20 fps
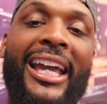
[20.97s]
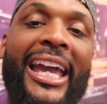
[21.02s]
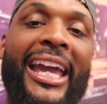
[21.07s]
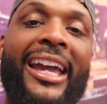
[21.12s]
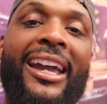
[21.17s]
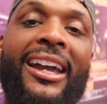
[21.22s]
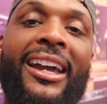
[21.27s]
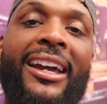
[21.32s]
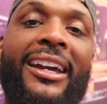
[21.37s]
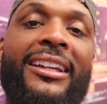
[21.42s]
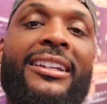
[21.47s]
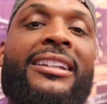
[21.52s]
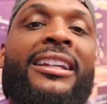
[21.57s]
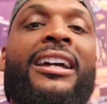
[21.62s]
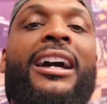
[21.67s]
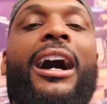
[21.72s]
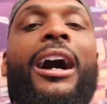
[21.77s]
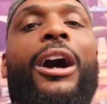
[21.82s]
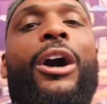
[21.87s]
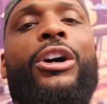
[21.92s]
And
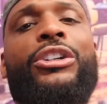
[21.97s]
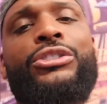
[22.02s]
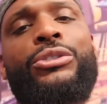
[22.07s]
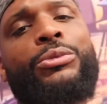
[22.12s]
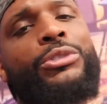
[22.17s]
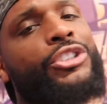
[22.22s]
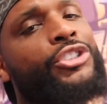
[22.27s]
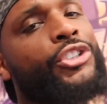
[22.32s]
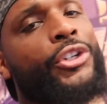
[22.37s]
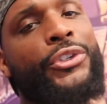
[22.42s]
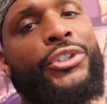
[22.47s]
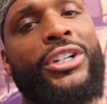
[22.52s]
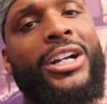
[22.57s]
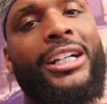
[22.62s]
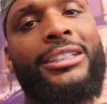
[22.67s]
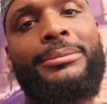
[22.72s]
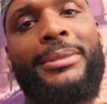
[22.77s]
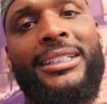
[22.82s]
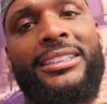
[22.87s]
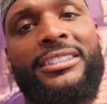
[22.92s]
I also wanna show you
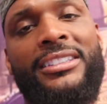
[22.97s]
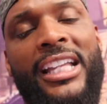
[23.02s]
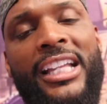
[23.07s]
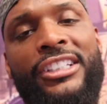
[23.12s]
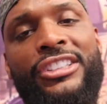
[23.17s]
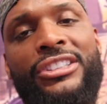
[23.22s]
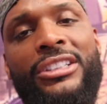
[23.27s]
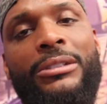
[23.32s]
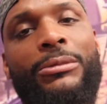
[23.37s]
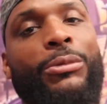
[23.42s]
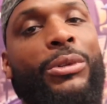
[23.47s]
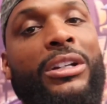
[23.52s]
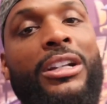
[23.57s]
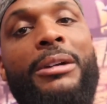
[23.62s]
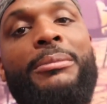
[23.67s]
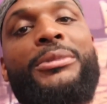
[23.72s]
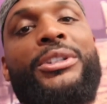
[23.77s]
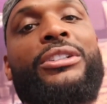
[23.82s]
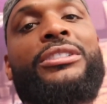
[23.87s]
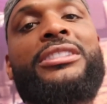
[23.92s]
guys my station, what
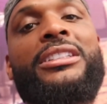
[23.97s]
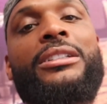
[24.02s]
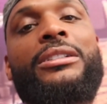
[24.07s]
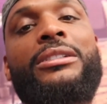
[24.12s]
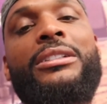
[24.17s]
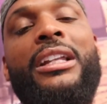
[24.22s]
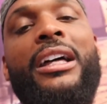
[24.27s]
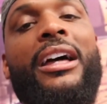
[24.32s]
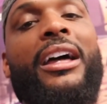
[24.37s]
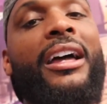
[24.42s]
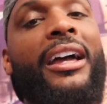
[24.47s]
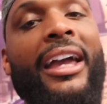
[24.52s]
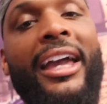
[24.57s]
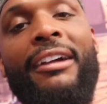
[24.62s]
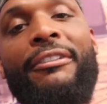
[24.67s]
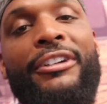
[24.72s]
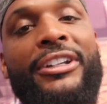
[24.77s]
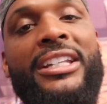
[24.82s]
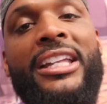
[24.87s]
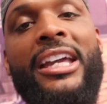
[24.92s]
I'm using on an
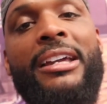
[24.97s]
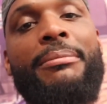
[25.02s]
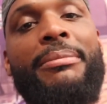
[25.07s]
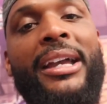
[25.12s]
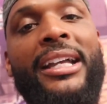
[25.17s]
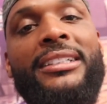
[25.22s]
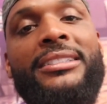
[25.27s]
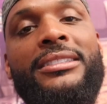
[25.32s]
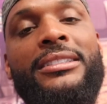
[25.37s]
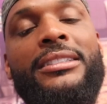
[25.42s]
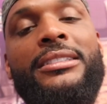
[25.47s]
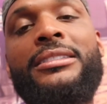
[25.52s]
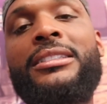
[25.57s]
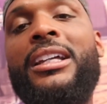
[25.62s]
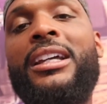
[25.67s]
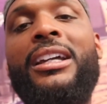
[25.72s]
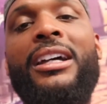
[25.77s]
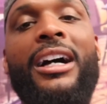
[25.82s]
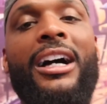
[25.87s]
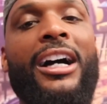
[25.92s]
everyday basis.
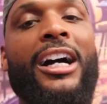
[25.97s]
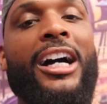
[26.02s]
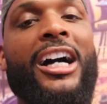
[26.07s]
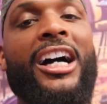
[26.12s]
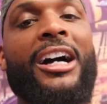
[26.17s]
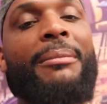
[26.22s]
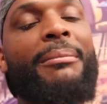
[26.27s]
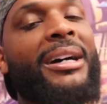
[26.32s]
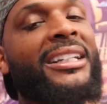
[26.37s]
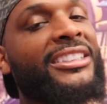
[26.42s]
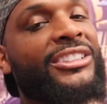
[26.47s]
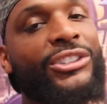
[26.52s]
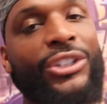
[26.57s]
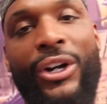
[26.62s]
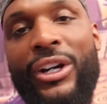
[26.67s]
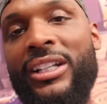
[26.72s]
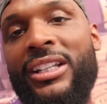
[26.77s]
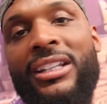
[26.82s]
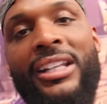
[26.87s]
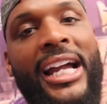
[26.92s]
Uh, my
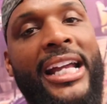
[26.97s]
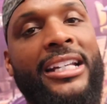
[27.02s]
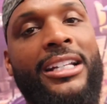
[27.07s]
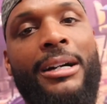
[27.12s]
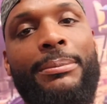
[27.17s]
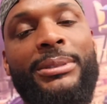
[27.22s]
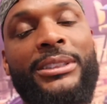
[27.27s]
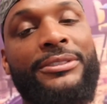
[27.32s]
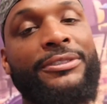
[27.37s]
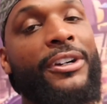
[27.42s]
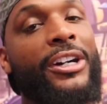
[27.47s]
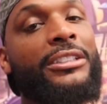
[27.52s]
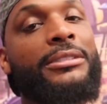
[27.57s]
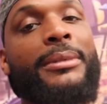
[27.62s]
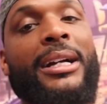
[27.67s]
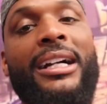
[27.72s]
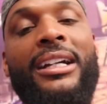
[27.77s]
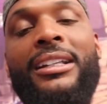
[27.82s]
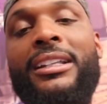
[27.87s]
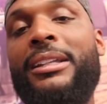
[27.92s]
starting lineup as far as
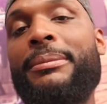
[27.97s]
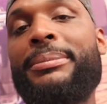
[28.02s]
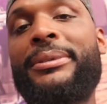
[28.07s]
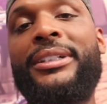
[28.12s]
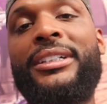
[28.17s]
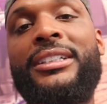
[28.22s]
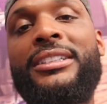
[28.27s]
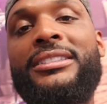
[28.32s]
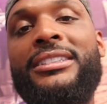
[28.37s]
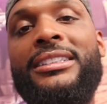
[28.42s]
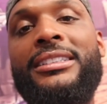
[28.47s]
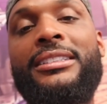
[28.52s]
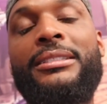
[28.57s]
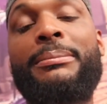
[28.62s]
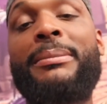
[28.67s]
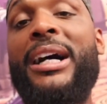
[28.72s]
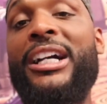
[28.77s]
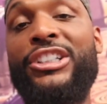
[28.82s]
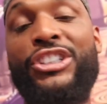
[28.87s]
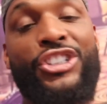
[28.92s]
my clippers
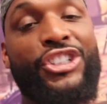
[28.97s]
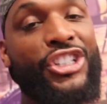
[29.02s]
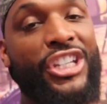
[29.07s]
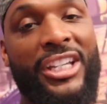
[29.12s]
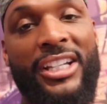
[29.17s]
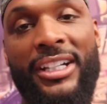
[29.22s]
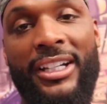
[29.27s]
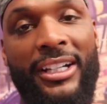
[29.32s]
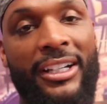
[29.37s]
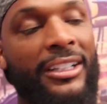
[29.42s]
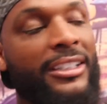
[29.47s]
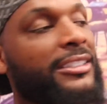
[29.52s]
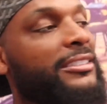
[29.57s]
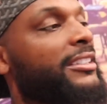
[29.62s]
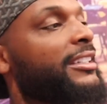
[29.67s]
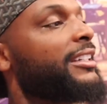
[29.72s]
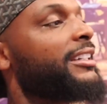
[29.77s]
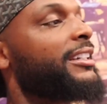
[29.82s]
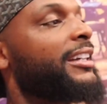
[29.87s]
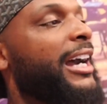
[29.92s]
and my
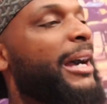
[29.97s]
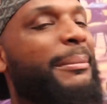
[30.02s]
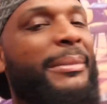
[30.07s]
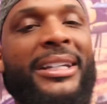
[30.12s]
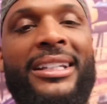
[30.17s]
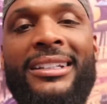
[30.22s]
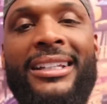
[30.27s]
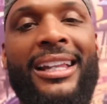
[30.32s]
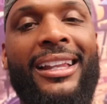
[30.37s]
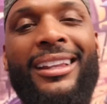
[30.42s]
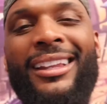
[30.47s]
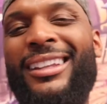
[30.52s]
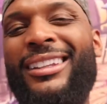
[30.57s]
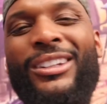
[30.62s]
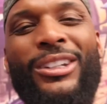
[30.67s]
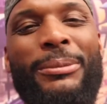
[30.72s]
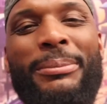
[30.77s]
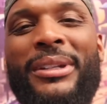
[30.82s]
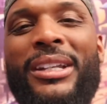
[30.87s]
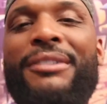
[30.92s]
shears, I mean, a
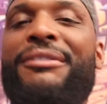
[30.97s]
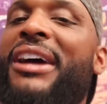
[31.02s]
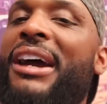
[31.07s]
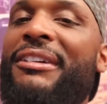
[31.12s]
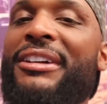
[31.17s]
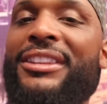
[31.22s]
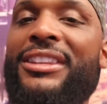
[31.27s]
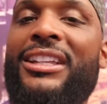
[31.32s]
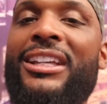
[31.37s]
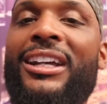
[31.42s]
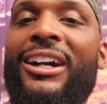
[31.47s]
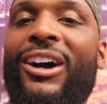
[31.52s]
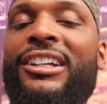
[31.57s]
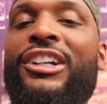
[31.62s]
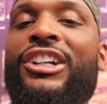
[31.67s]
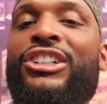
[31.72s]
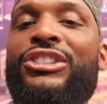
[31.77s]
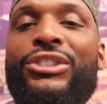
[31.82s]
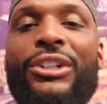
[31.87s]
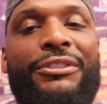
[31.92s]
little bit of everything.
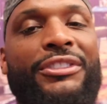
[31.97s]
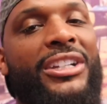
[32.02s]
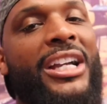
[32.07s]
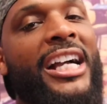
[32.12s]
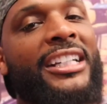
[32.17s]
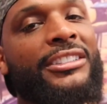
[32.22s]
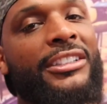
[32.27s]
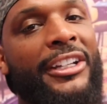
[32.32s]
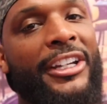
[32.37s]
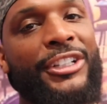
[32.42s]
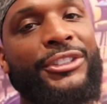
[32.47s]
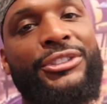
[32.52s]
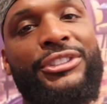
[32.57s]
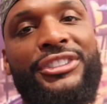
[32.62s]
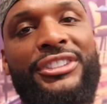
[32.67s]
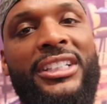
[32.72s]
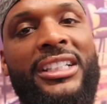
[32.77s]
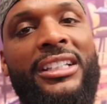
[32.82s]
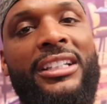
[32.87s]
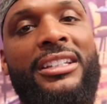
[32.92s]
So if you guys are
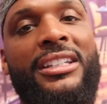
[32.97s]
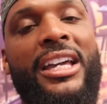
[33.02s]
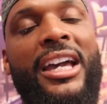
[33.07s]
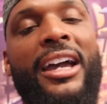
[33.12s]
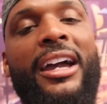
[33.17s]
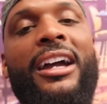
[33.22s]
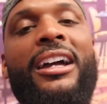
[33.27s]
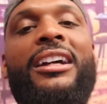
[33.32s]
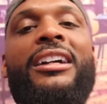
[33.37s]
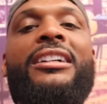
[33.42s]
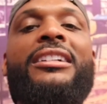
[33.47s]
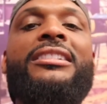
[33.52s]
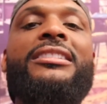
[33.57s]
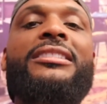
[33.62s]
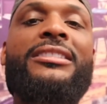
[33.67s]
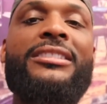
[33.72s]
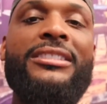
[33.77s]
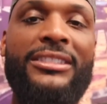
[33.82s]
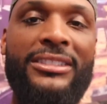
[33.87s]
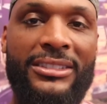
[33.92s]
interested in that,
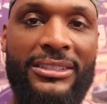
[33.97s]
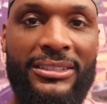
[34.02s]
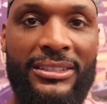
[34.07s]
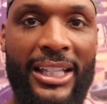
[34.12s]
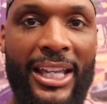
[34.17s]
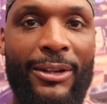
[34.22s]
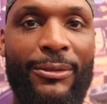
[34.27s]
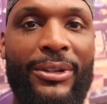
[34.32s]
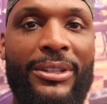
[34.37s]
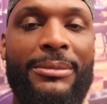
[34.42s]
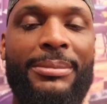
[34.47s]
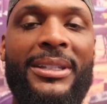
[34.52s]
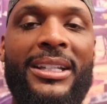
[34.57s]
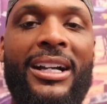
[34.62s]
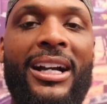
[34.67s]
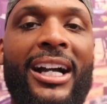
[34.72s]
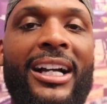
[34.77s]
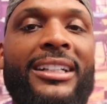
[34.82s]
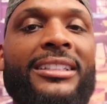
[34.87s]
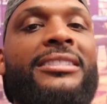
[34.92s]
stay with me
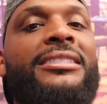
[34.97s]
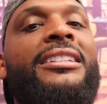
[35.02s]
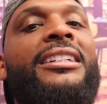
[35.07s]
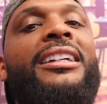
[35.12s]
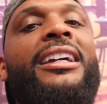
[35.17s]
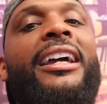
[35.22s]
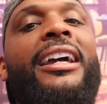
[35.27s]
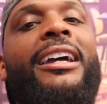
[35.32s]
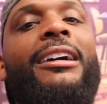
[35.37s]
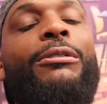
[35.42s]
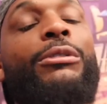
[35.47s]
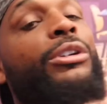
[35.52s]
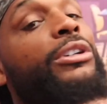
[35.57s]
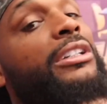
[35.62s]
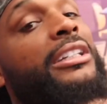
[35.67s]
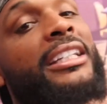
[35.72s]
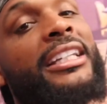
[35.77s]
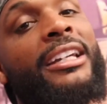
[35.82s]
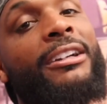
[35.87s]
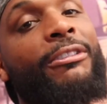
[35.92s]
guys and we're
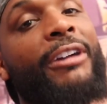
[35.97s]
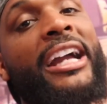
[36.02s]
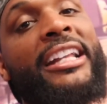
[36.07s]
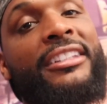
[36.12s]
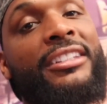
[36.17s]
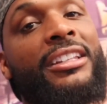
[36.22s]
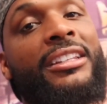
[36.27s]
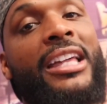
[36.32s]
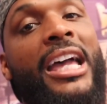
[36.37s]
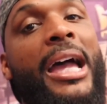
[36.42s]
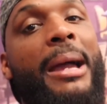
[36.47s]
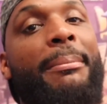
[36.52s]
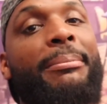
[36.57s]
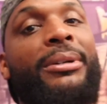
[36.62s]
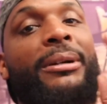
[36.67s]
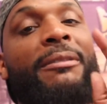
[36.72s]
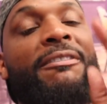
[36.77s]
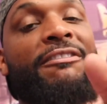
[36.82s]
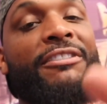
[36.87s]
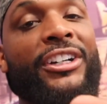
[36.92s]
gonna get right to that.
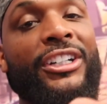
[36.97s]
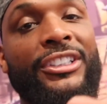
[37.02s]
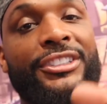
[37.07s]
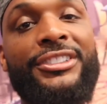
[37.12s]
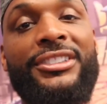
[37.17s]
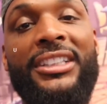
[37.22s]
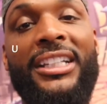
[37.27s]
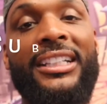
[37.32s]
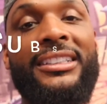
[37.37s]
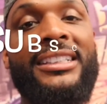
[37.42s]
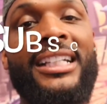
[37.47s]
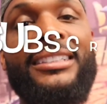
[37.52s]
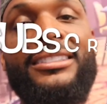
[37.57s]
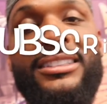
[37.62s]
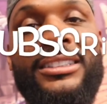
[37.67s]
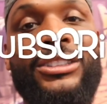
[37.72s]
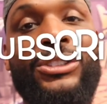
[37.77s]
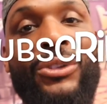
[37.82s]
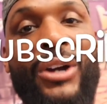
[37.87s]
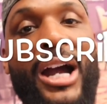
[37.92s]
But first, hit that
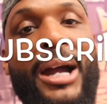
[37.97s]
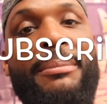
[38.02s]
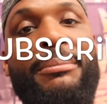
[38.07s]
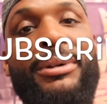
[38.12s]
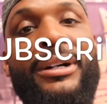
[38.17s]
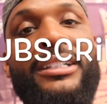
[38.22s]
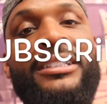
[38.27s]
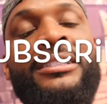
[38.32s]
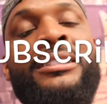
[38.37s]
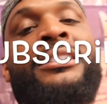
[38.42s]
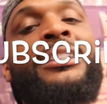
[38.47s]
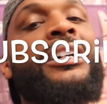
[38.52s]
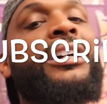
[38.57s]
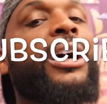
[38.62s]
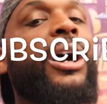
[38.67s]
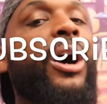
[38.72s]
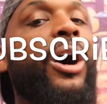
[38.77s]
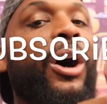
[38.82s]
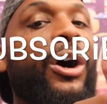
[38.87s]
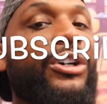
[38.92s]
subscribe button.
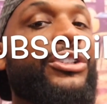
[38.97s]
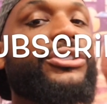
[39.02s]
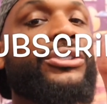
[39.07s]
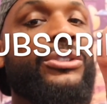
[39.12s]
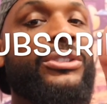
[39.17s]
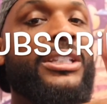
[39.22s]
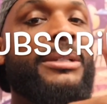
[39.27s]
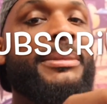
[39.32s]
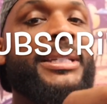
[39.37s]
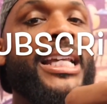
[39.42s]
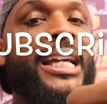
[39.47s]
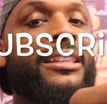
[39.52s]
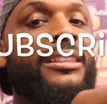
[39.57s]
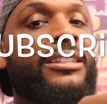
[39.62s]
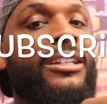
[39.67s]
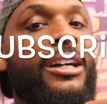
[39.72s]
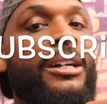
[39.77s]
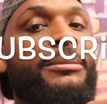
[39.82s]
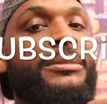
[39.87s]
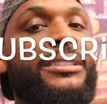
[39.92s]
Also, give me
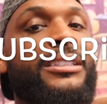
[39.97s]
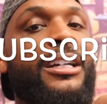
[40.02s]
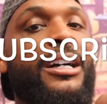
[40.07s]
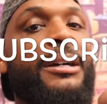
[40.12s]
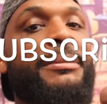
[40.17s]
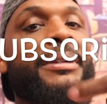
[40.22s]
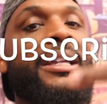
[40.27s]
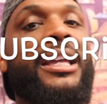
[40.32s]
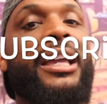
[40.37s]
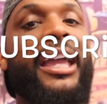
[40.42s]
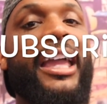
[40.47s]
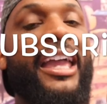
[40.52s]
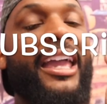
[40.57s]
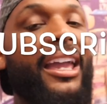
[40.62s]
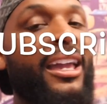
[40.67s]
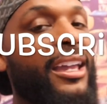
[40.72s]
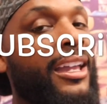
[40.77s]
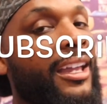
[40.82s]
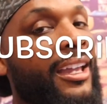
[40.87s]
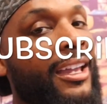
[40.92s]
that thumbs up
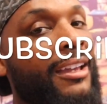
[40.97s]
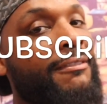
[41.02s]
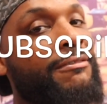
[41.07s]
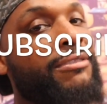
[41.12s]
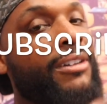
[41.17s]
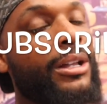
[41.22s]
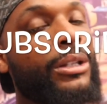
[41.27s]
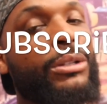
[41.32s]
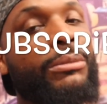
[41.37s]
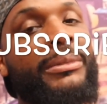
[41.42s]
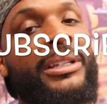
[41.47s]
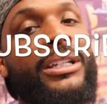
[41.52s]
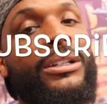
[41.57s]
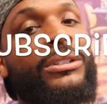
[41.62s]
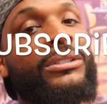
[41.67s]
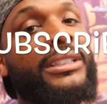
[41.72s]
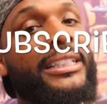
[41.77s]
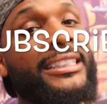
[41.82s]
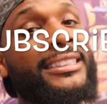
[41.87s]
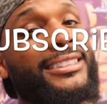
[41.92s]
and follow me
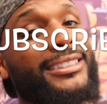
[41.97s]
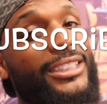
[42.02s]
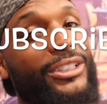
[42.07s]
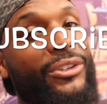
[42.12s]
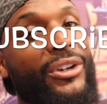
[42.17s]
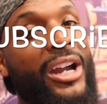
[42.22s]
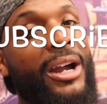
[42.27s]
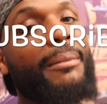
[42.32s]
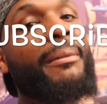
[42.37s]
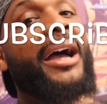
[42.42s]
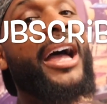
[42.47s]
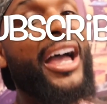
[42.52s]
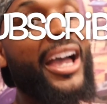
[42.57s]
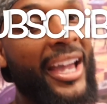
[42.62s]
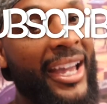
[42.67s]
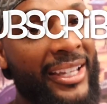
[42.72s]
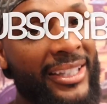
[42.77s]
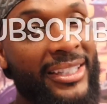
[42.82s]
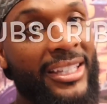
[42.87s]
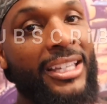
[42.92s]
on Instagram
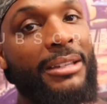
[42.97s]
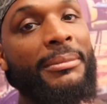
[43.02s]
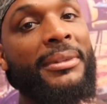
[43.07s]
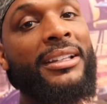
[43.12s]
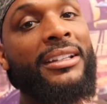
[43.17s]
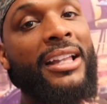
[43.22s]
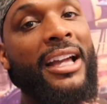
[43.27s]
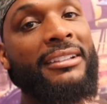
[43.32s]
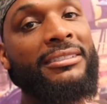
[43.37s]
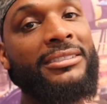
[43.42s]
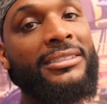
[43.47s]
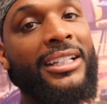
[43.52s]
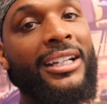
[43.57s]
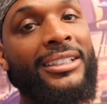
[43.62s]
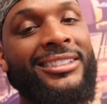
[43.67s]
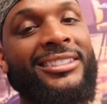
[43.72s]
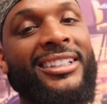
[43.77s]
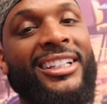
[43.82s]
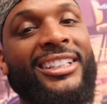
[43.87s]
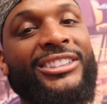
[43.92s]
at King
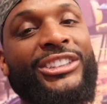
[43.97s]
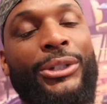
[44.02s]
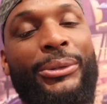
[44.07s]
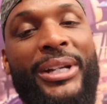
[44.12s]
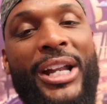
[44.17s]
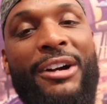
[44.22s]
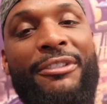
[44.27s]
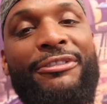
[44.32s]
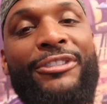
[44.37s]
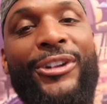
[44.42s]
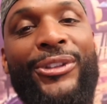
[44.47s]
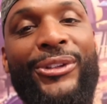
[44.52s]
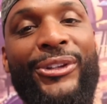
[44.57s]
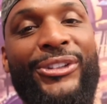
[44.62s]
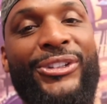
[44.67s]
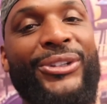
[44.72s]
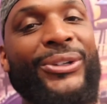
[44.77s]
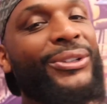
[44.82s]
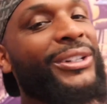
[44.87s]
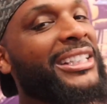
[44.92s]
Lifestyle. So without further
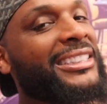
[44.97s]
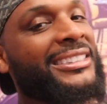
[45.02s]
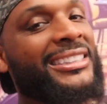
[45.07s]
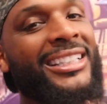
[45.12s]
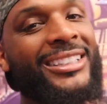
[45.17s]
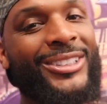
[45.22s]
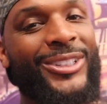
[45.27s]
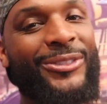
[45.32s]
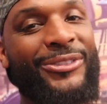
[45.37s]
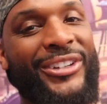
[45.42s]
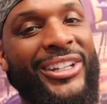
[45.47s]
ado, let's get to the